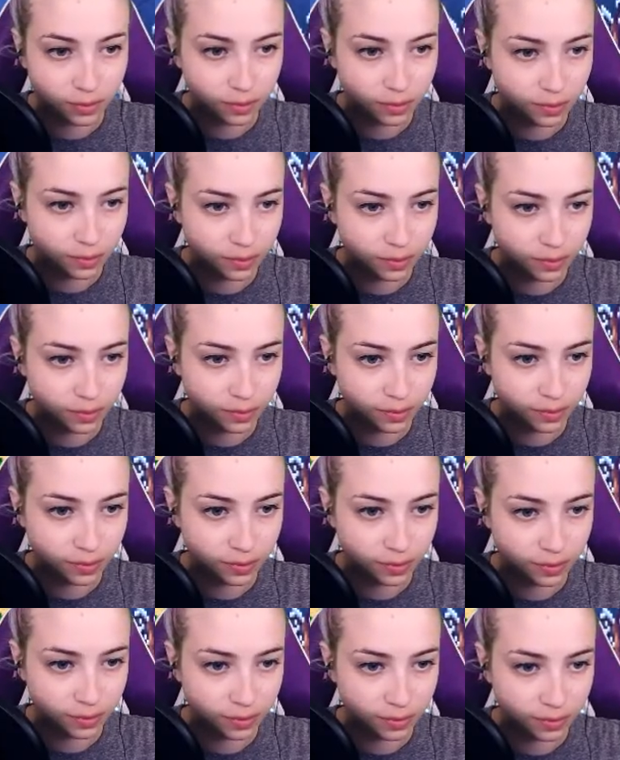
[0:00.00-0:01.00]

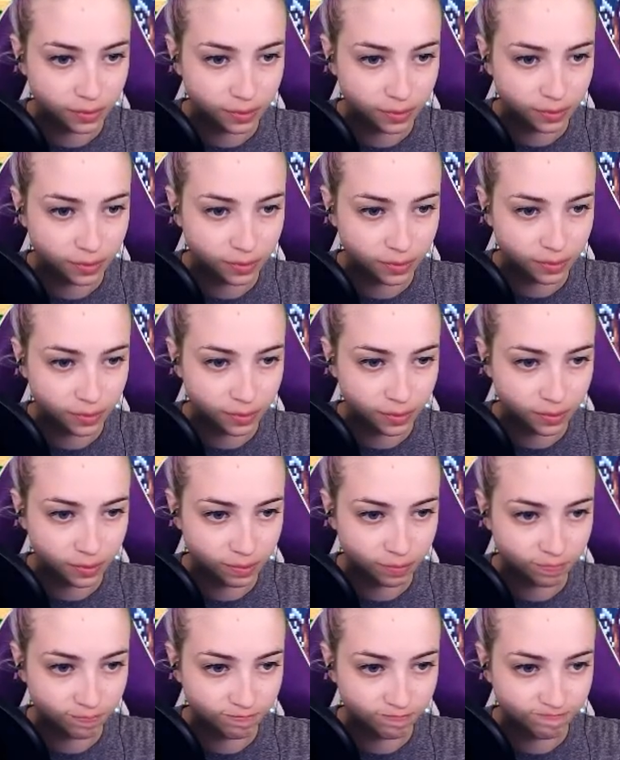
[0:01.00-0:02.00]

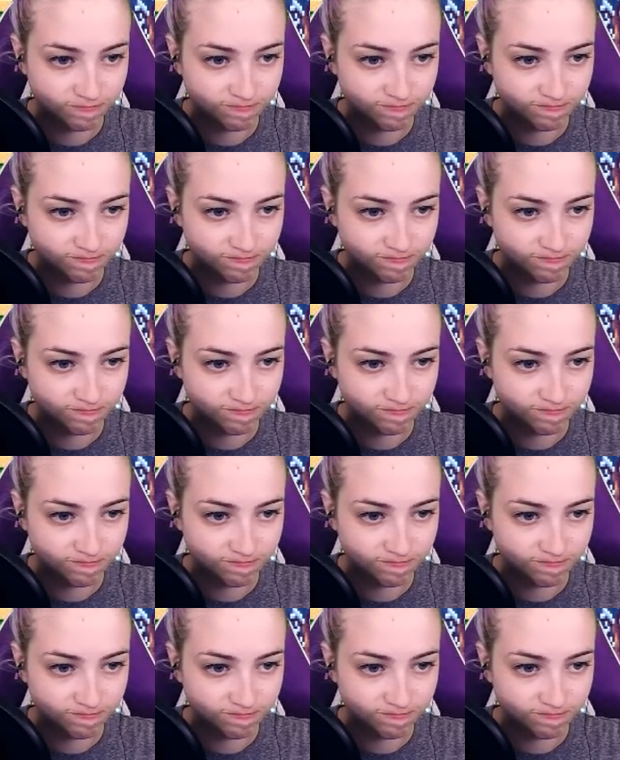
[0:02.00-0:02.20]
Nothing is said.